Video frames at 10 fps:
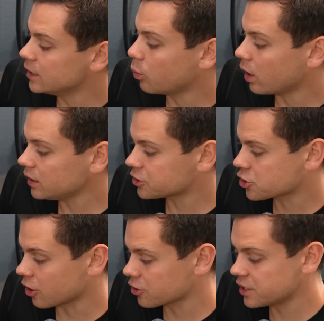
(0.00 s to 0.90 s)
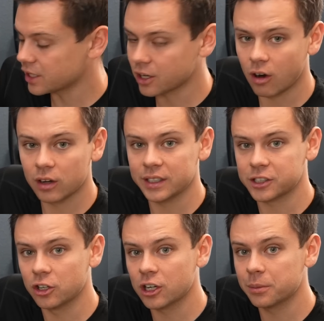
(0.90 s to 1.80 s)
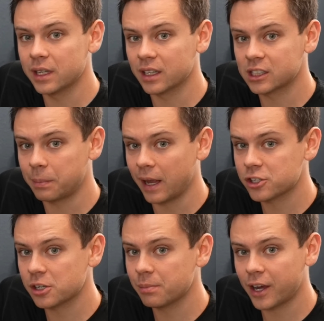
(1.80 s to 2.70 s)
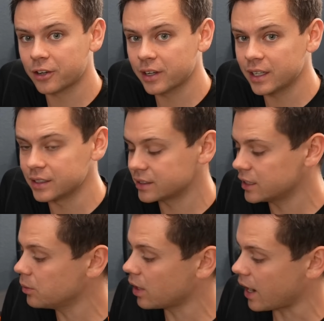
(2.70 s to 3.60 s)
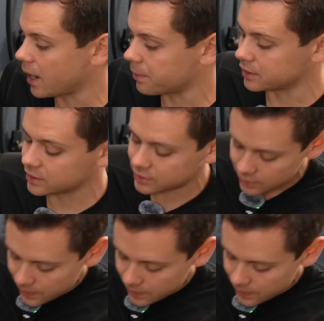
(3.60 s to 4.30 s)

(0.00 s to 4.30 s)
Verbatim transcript: Now, while it's charging the car, let's hook up the expansion battery and see what happens.